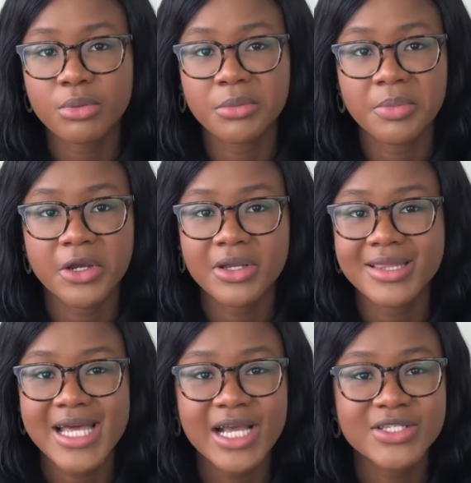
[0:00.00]
Prepare a
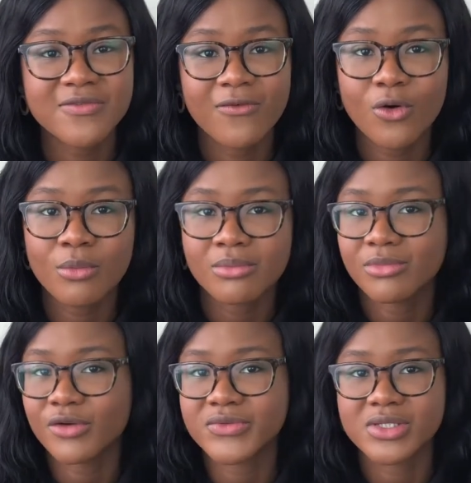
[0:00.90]
tax form
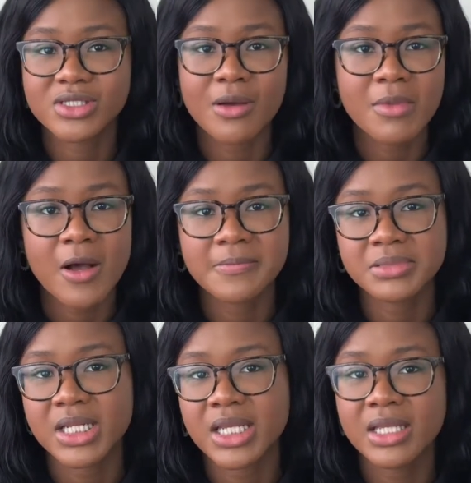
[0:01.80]
of some
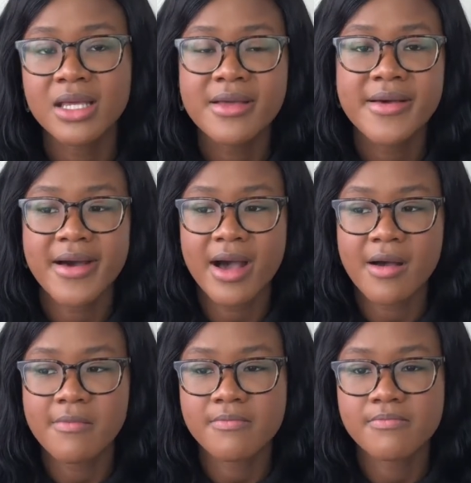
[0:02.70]
company,
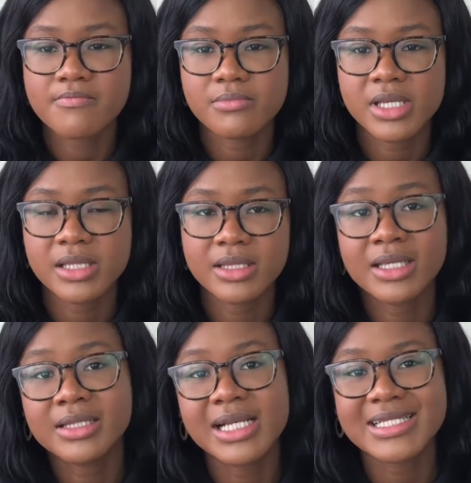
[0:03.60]

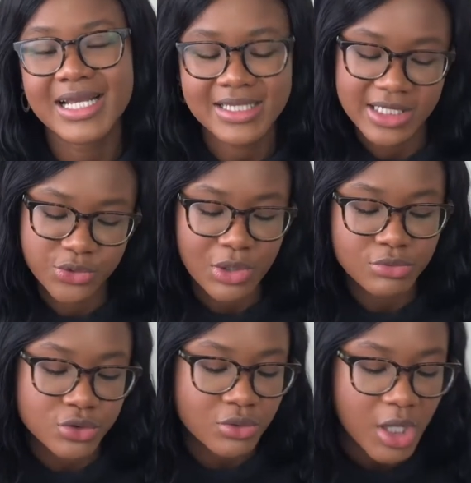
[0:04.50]
and things like that. So I
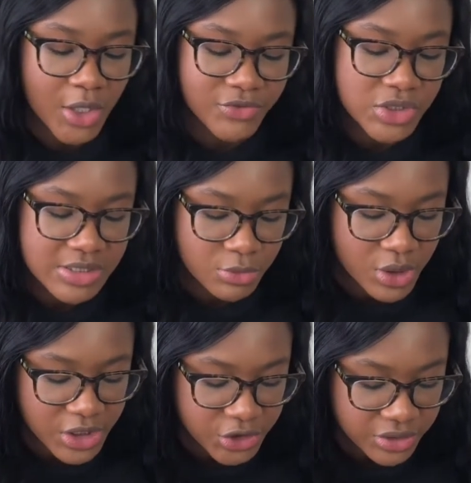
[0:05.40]
will do all of the
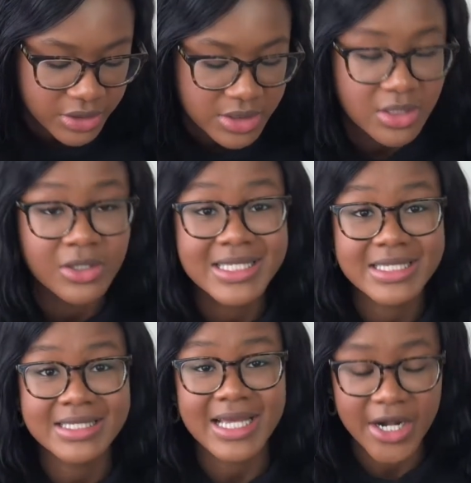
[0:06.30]
simulations on
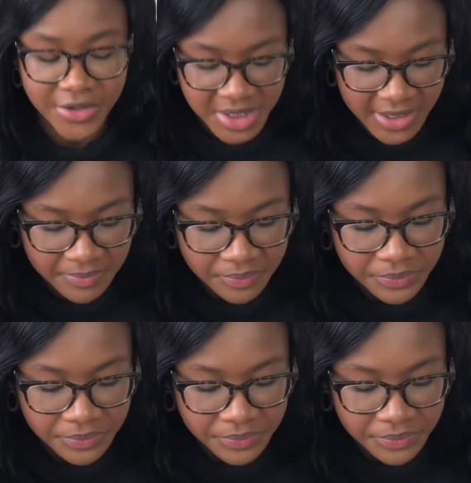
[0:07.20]
Saturday.